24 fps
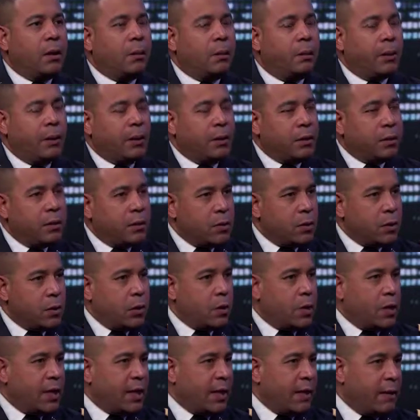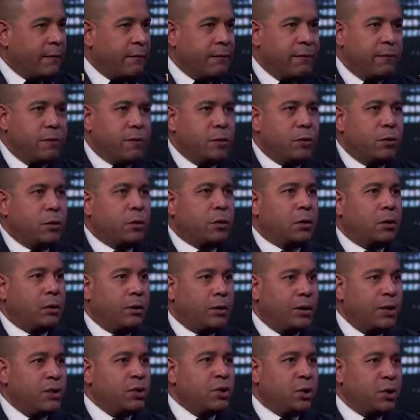But if your
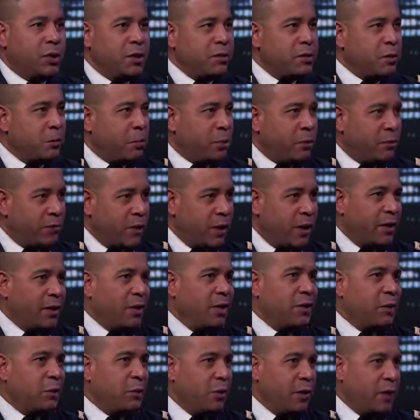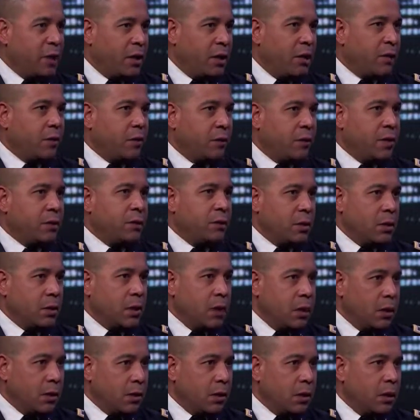clinician isn't providing you the care that you
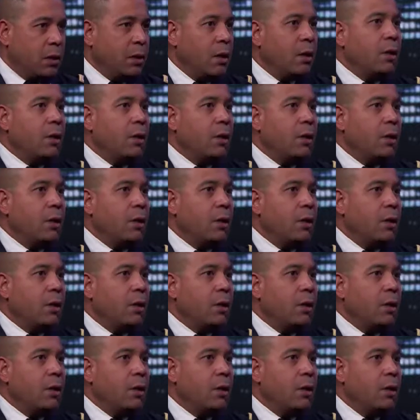need